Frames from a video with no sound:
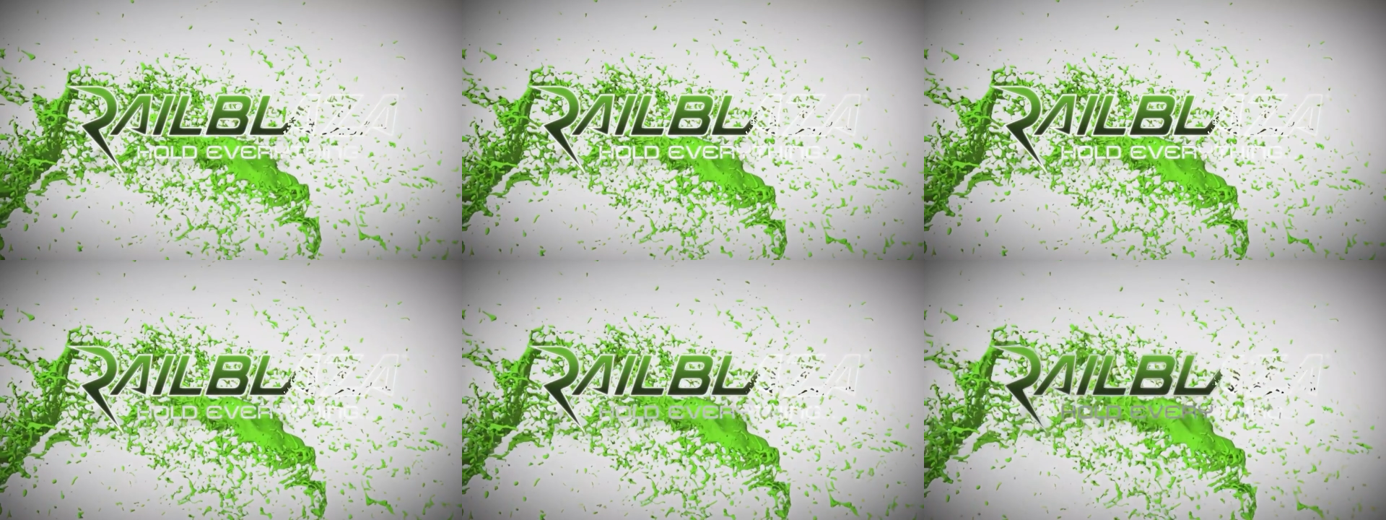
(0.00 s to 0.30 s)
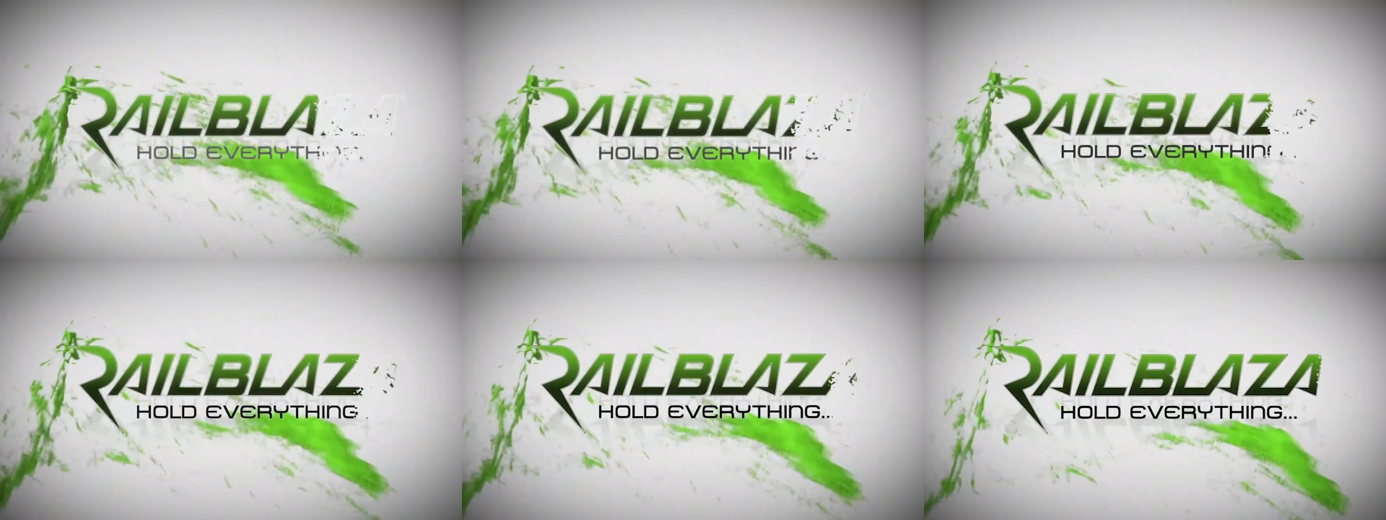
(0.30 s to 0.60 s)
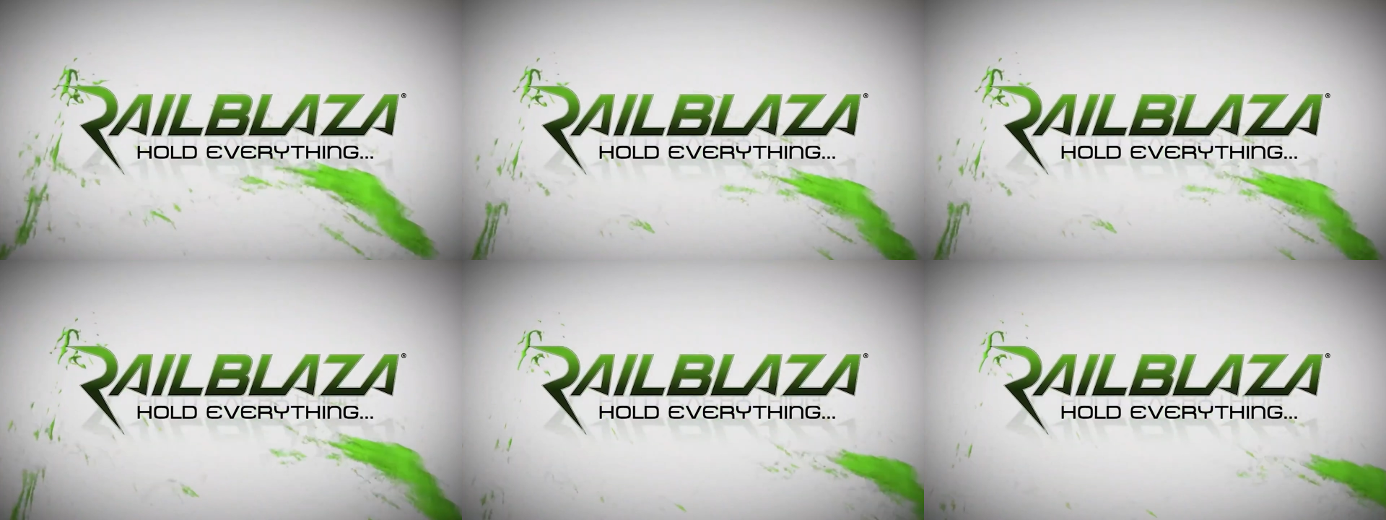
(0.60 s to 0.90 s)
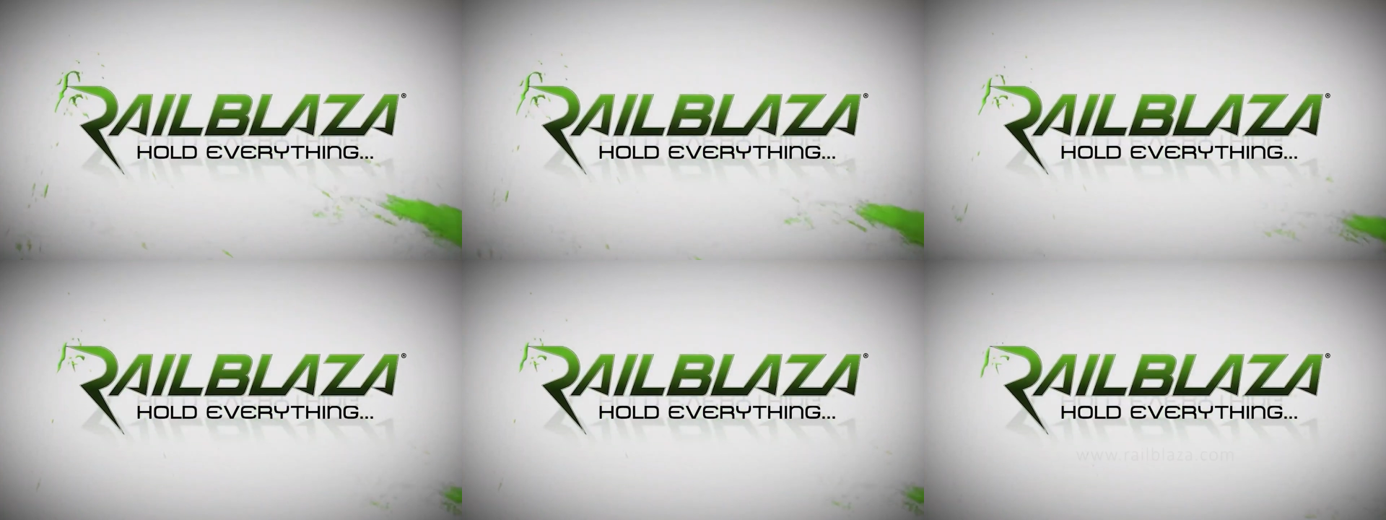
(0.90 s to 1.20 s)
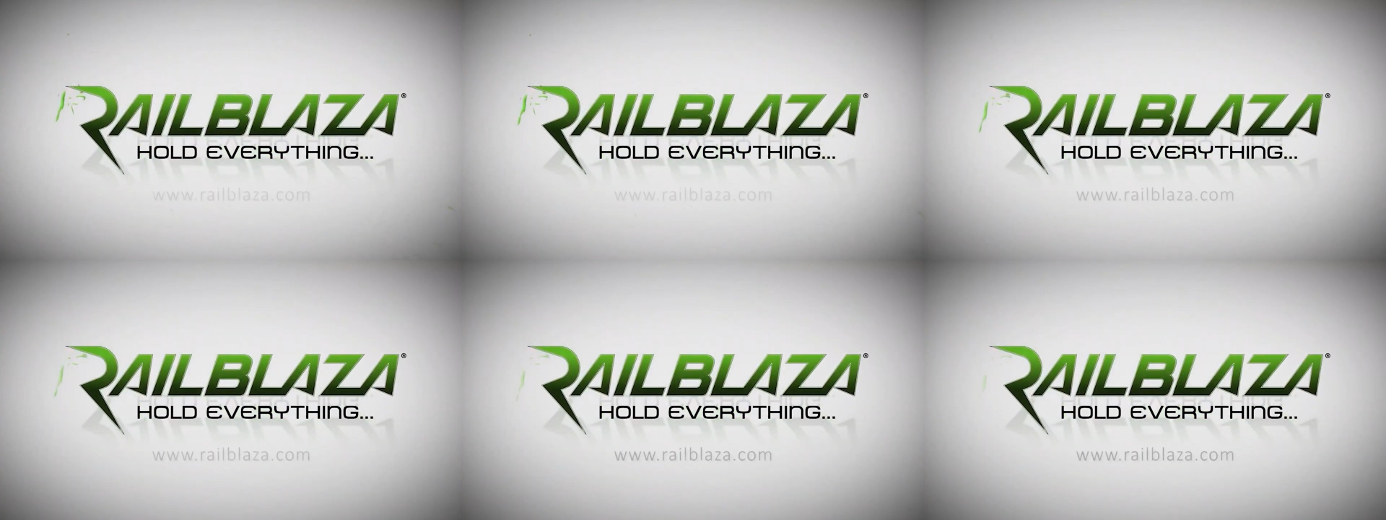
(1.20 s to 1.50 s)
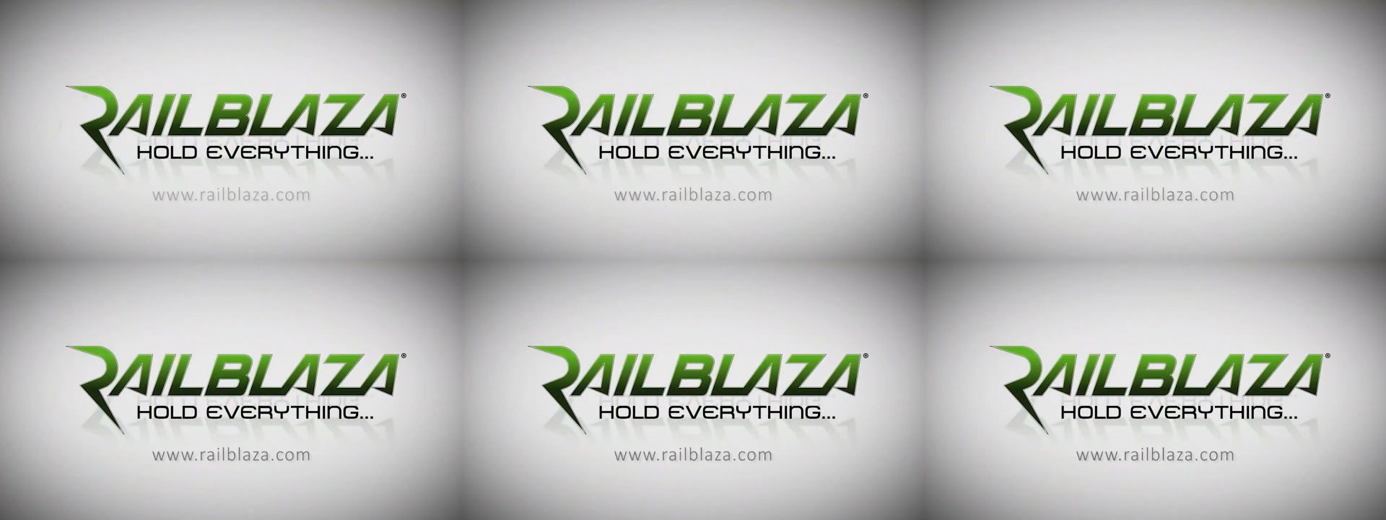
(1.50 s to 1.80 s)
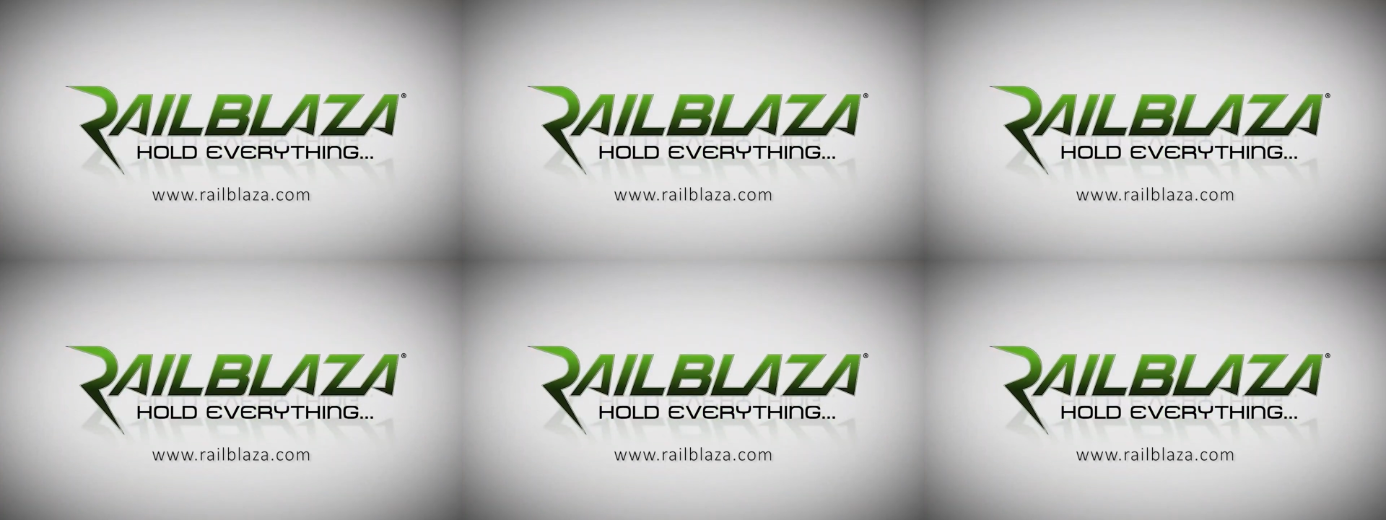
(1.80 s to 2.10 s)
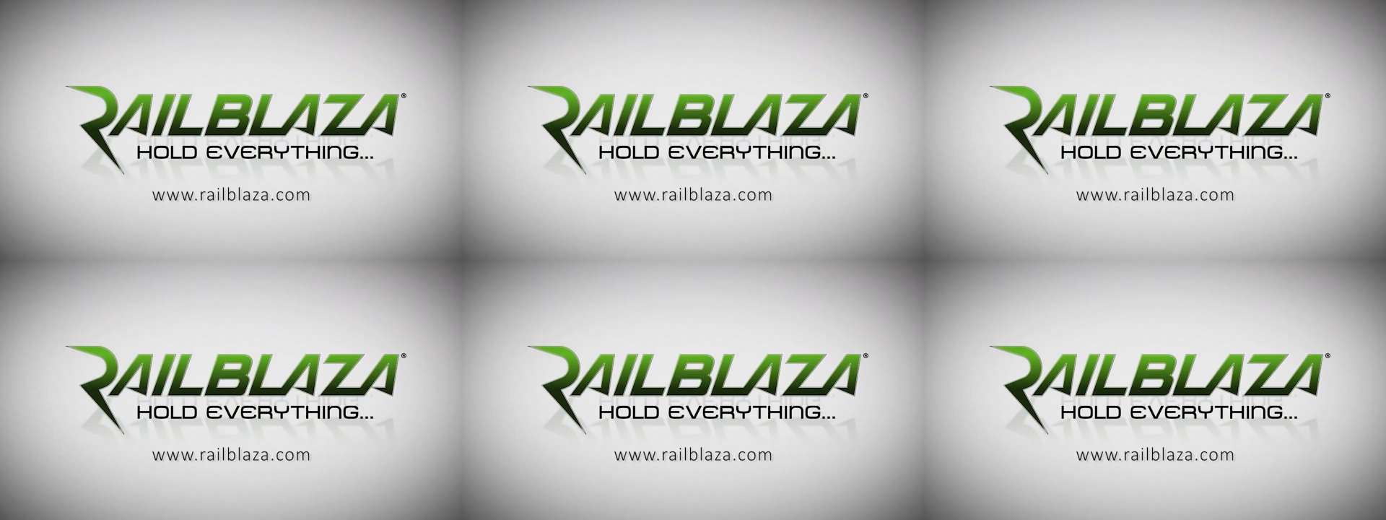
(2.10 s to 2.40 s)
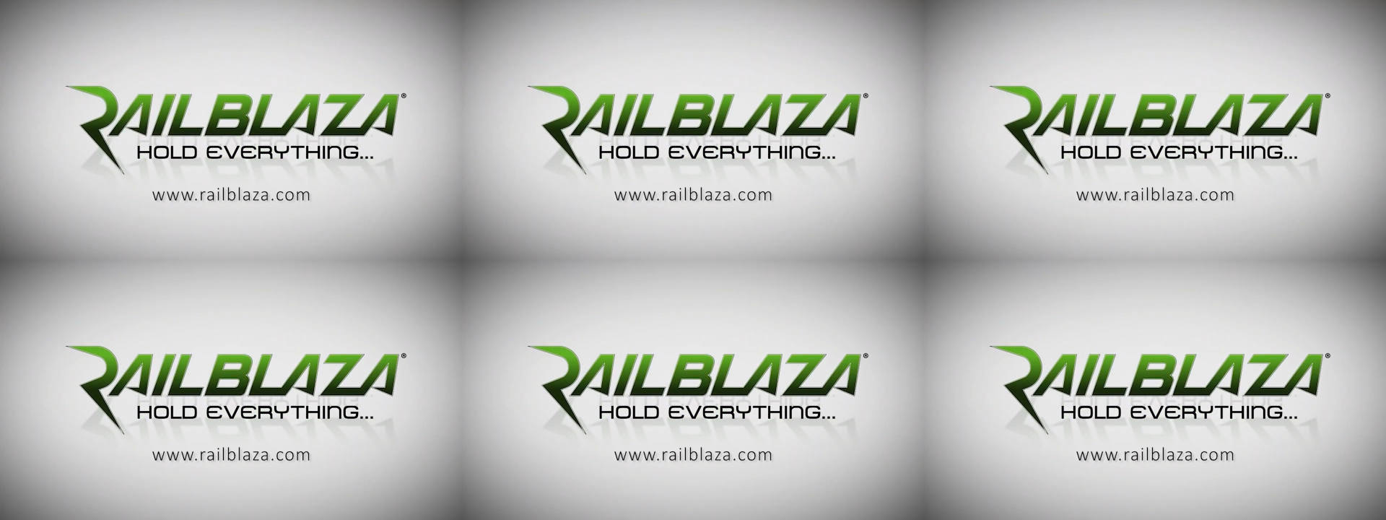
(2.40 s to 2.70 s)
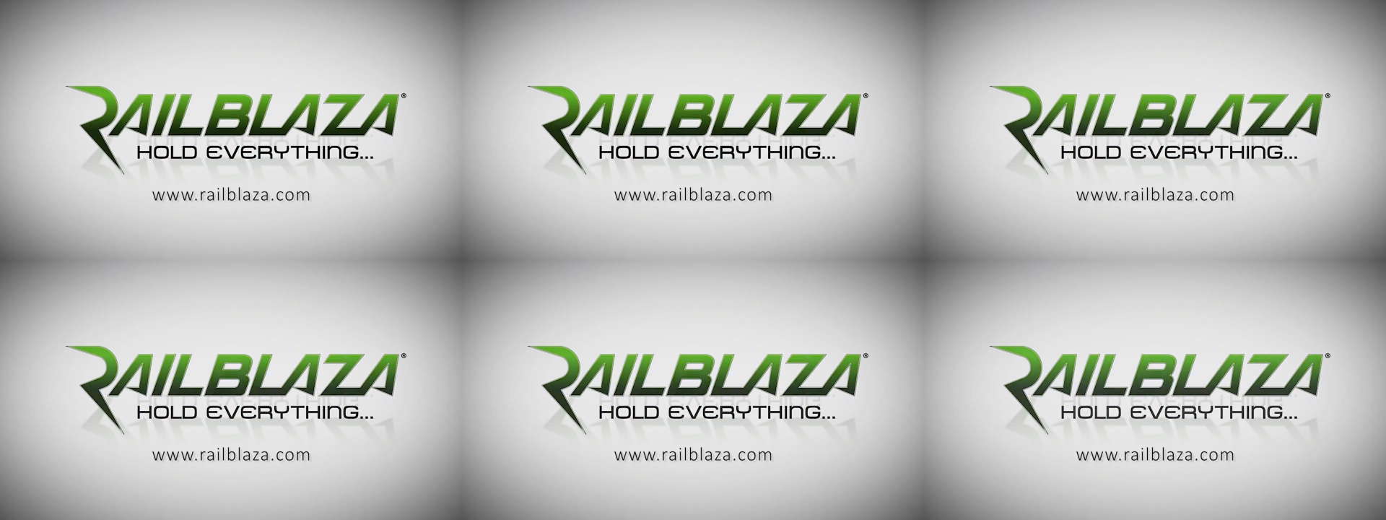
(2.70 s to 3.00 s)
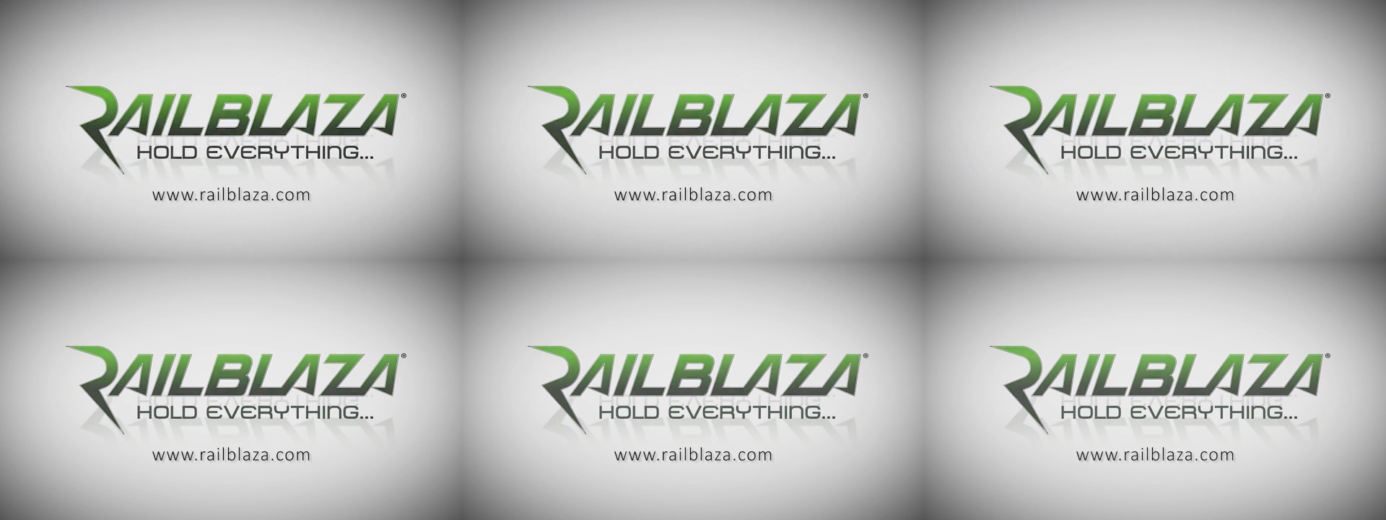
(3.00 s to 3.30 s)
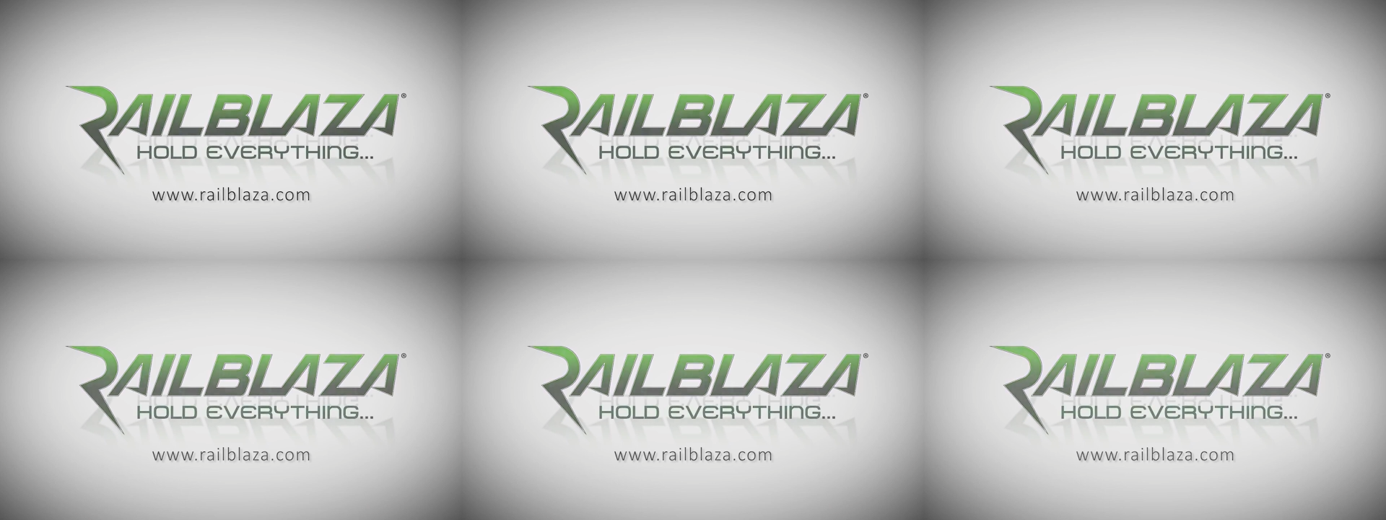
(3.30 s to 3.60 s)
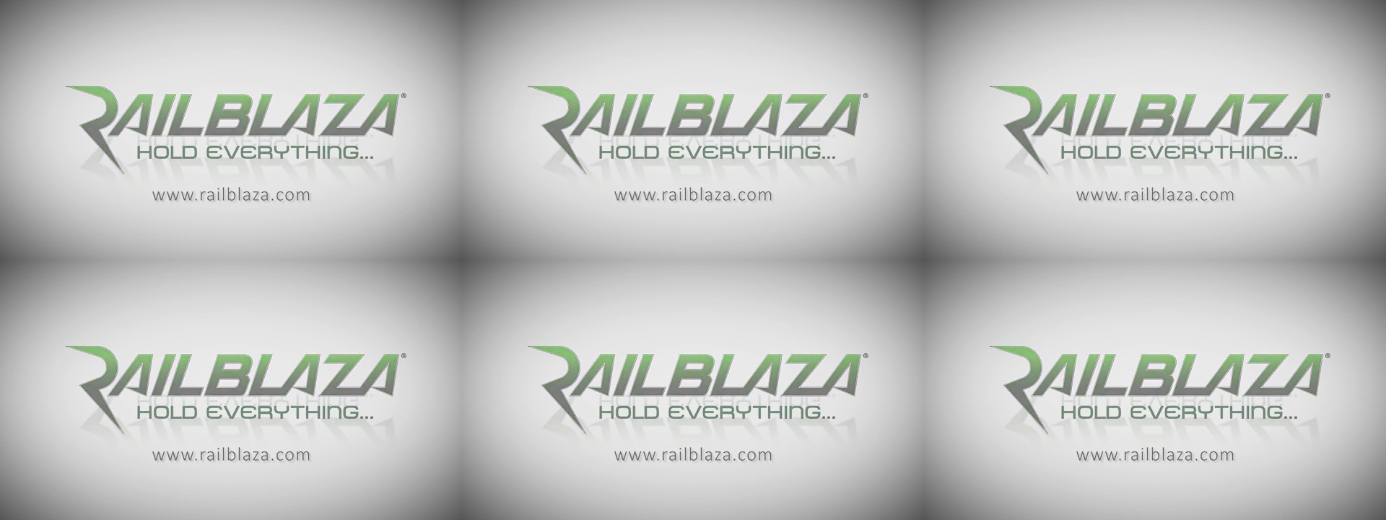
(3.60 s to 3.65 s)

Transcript: No face is visible, so there are no lips to read.